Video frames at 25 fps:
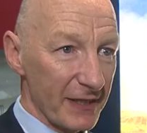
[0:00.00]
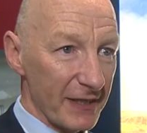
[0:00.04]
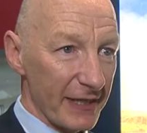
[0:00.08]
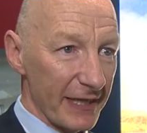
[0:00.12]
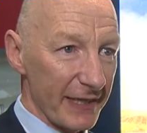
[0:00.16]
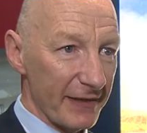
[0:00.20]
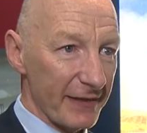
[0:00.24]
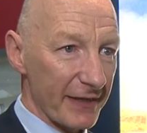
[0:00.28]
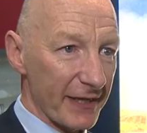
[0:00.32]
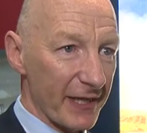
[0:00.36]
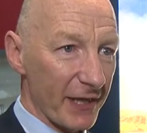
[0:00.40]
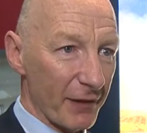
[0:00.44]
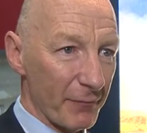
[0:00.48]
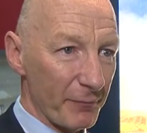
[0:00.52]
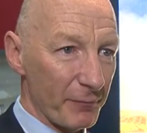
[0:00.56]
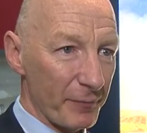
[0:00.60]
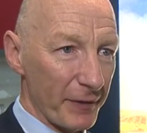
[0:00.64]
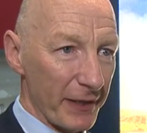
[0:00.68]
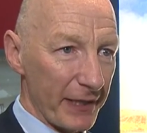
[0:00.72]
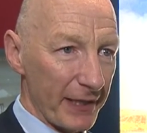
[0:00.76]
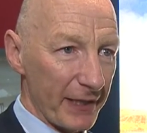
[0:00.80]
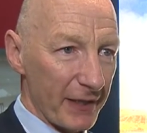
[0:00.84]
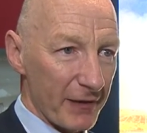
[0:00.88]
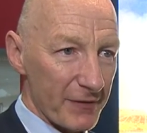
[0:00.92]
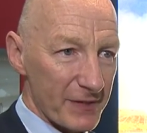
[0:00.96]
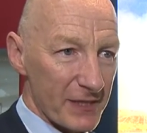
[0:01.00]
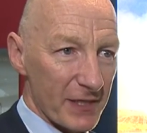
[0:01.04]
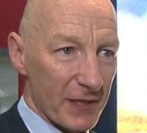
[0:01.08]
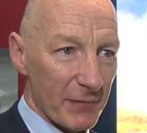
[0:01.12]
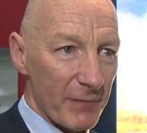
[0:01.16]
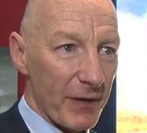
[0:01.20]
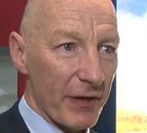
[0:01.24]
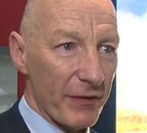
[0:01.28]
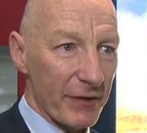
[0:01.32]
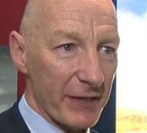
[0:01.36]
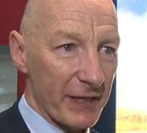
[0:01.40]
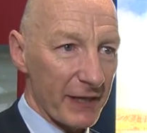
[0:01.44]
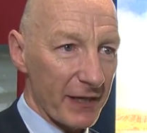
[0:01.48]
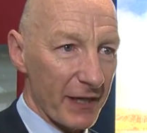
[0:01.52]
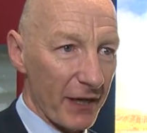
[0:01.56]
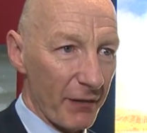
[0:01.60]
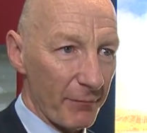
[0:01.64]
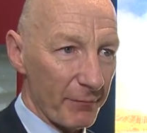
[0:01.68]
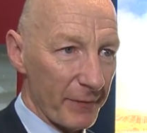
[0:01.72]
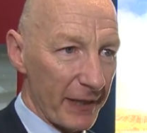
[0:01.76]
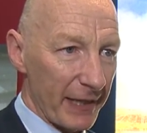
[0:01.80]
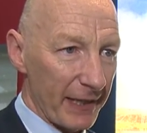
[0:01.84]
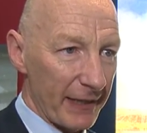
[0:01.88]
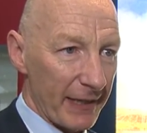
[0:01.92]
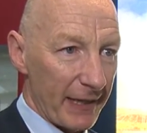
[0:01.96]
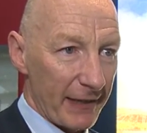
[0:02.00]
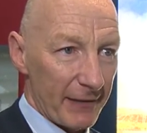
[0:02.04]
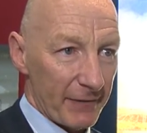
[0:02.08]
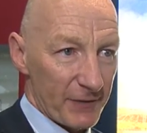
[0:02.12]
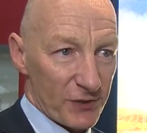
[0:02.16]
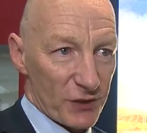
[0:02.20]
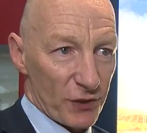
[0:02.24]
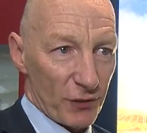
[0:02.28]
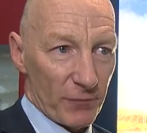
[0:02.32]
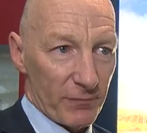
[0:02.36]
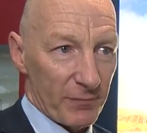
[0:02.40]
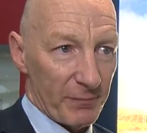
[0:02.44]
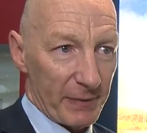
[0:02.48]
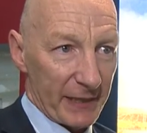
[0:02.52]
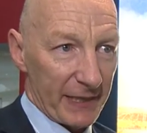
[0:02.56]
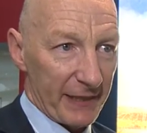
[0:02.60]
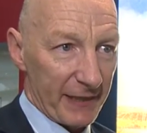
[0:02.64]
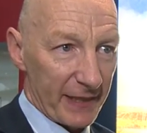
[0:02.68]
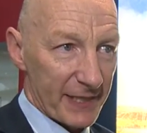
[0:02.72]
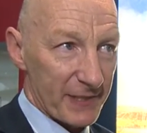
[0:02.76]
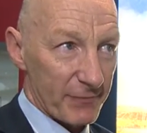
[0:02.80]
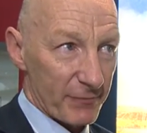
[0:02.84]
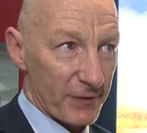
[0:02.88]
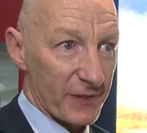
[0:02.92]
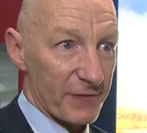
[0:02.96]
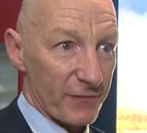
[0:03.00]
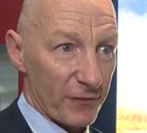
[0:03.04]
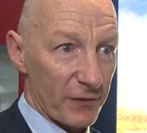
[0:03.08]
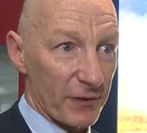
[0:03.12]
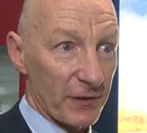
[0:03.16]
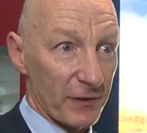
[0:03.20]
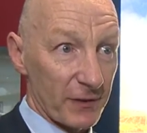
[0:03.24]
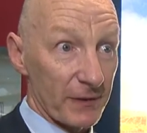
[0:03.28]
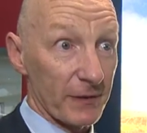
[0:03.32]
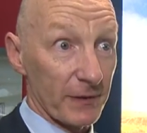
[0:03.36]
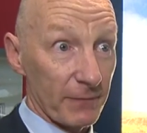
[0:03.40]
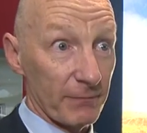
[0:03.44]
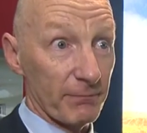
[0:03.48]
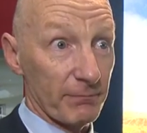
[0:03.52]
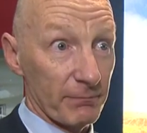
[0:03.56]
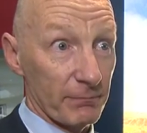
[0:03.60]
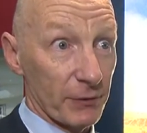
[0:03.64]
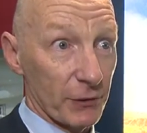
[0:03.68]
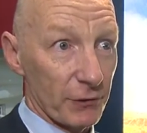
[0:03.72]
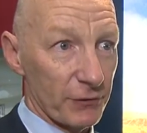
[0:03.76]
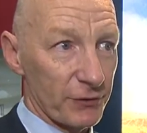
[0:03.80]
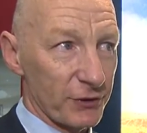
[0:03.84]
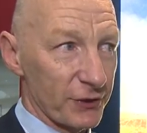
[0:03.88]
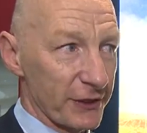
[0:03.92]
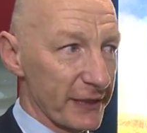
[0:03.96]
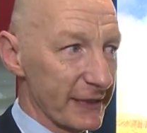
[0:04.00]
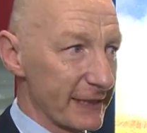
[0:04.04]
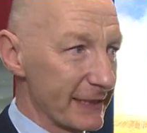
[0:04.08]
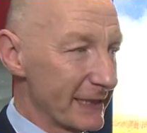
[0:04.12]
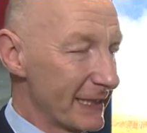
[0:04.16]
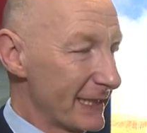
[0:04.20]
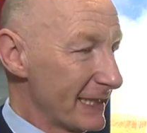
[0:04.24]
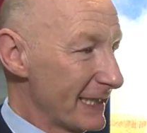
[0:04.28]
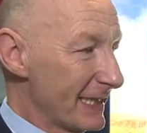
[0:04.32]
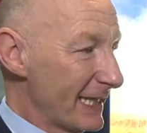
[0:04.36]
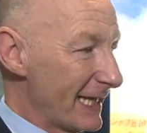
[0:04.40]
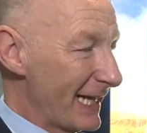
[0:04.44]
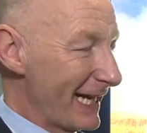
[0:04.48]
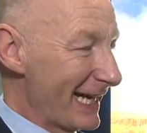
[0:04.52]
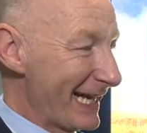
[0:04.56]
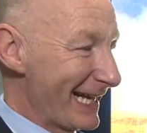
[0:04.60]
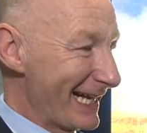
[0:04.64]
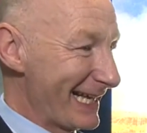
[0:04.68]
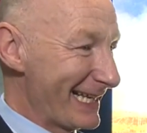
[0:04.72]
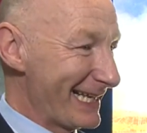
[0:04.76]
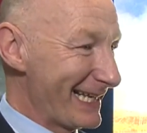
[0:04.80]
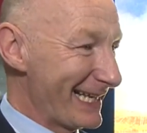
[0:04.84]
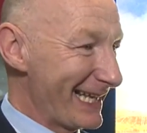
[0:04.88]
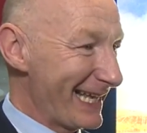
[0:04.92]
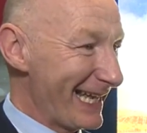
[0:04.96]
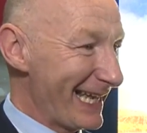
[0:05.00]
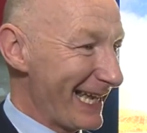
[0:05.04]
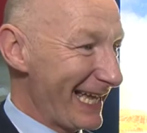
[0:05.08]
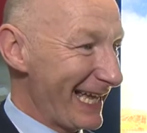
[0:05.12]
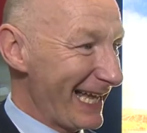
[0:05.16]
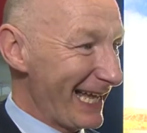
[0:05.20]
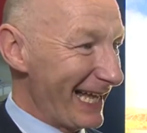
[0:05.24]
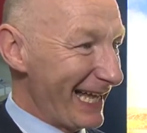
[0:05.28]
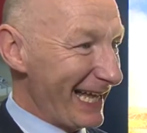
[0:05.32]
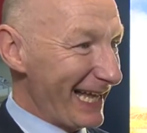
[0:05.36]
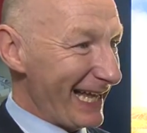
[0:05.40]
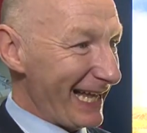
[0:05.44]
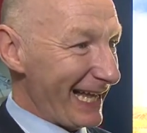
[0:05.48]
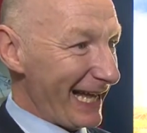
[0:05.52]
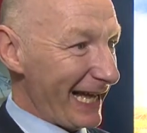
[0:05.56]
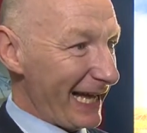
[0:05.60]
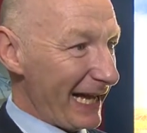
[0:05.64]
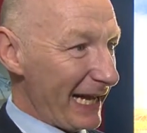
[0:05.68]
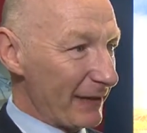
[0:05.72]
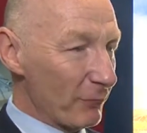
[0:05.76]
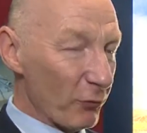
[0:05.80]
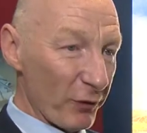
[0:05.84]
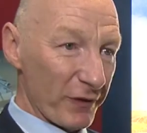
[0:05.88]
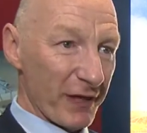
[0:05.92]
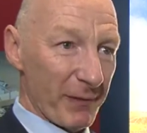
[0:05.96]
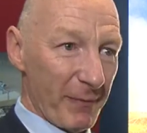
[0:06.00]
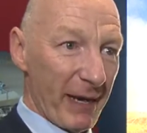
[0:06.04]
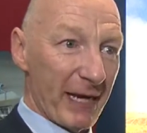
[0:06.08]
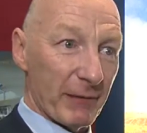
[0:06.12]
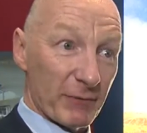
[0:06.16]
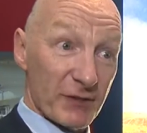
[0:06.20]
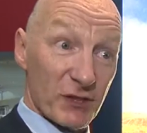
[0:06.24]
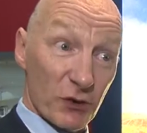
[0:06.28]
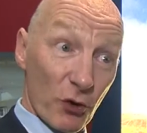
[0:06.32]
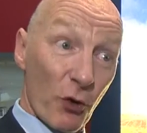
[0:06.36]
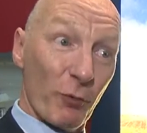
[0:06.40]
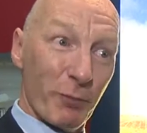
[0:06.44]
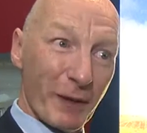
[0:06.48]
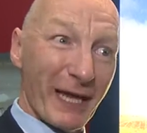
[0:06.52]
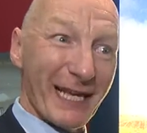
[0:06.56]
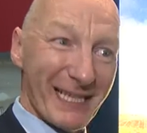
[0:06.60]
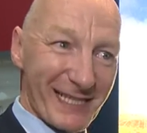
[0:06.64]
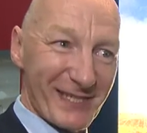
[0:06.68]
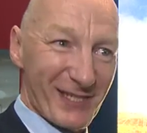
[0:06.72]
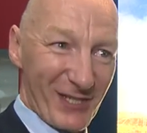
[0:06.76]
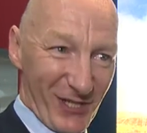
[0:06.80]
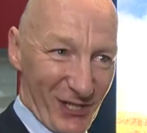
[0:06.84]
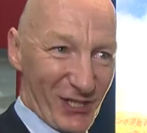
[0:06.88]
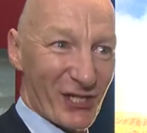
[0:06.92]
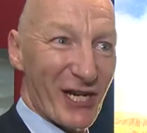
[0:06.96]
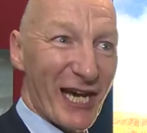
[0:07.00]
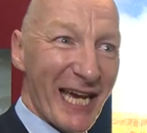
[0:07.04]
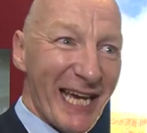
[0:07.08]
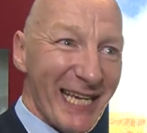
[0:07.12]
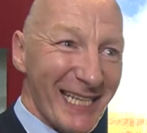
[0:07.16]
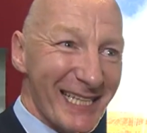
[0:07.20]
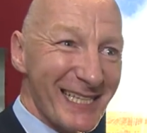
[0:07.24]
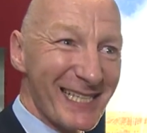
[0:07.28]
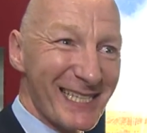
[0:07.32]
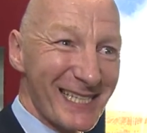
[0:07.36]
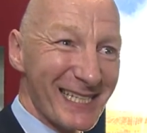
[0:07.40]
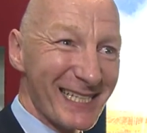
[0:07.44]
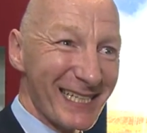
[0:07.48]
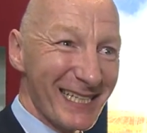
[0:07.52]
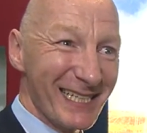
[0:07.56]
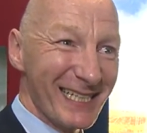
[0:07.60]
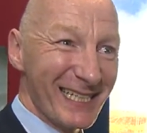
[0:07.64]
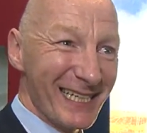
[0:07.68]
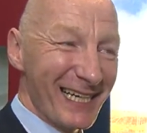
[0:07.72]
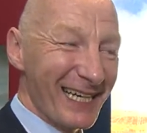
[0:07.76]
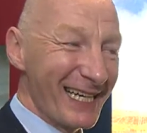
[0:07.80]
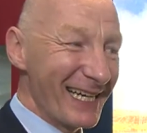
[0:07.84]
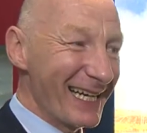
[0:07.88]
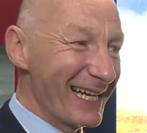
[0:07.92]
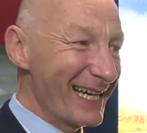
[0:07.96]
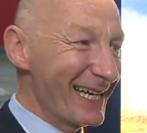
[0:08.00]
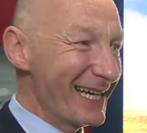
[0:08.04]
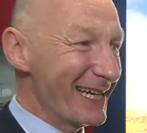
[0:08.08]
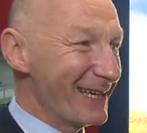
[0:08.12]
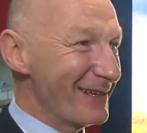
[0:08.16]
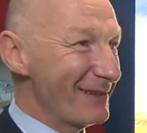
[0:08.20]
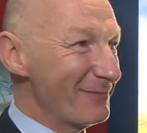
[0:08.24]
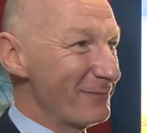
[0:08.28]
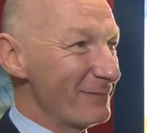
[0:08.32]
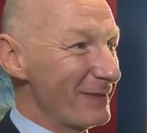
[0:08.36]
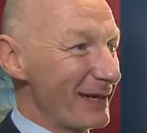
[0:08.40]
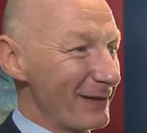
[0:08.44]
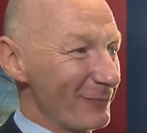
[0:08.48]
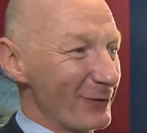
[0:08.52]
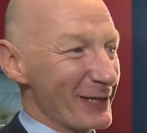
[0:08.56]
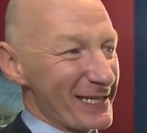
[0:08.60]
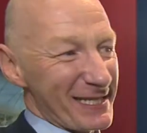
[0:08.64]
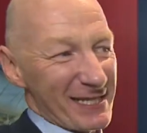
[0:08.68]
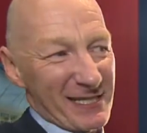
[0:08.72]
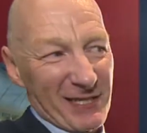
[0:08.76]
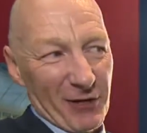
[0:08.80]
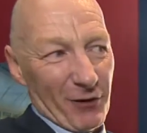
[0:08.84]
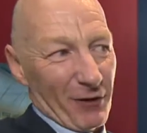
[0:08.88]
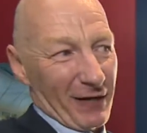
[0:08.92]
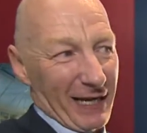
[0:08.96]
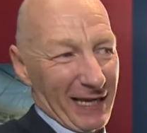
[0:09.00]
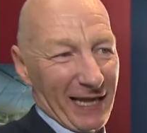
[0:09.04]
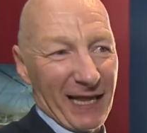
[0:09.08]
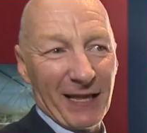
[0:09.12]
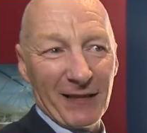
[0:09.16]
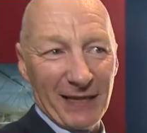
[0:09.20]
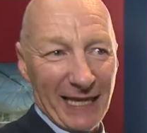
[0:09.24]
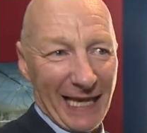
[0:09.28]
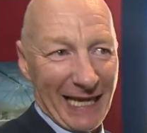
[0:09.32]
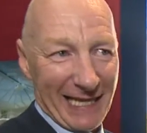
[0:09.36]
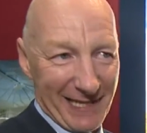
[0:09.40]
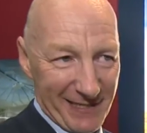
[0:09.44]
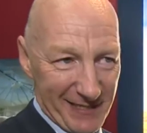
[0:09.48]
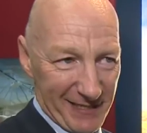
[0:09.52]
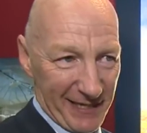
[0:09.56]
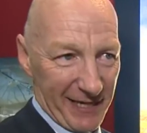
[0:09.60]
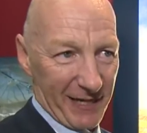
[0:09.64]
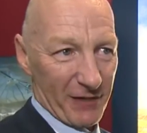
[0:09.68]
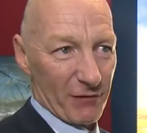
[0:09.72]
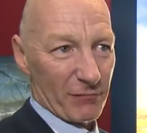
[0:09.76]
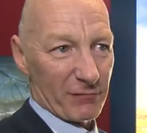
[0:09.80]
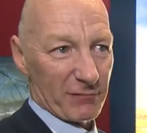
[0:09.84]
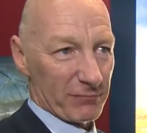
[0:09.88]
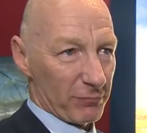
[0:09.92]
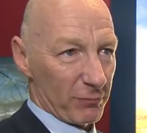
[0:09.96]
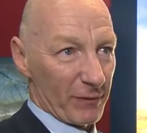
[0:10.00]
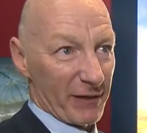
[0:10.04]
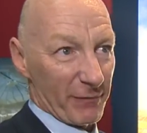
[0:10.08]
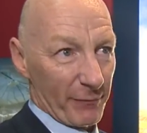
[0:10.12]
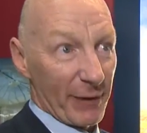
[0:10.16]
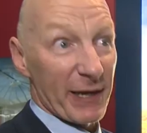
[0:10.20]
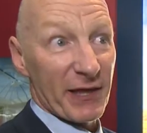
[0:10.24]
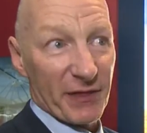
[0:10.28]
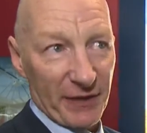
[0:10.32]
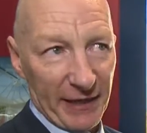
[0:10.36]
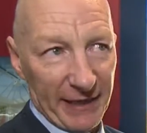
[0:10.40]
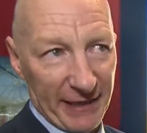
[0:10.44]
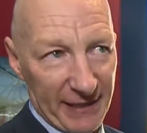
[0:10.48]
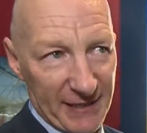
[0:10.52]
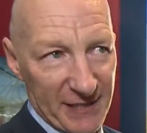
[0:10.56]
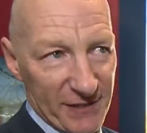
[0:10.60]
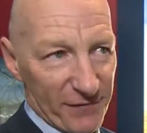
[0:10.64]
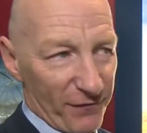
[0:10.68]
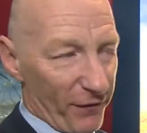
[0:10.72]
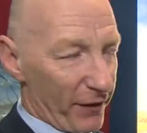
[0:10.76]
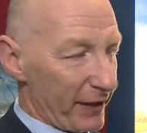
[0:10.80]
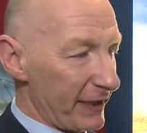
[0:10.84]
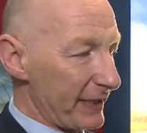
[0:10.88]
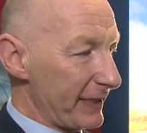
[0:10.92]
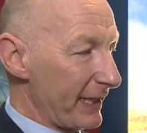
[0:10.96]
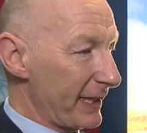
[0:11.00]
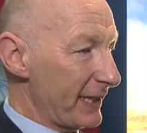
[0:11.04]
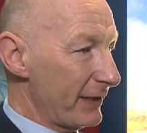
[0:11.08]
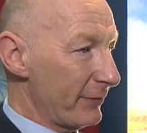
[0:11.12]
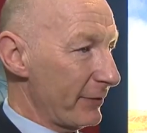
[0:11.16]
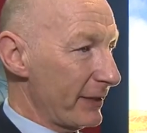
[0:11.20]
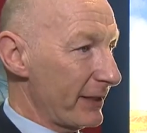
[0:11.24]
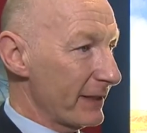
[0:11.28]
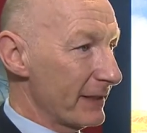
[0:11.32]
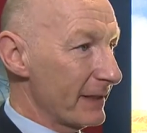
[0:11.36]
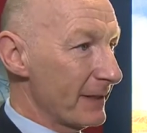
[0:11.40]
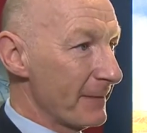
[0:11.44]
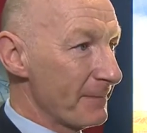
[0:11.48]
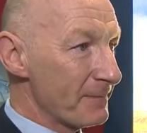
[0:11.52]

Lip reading: in the company. Now, it's an American company and I assumed BS was for bullshit. And what they meant was no blinds and shades, which is our little internal, where we think it's funny anyway.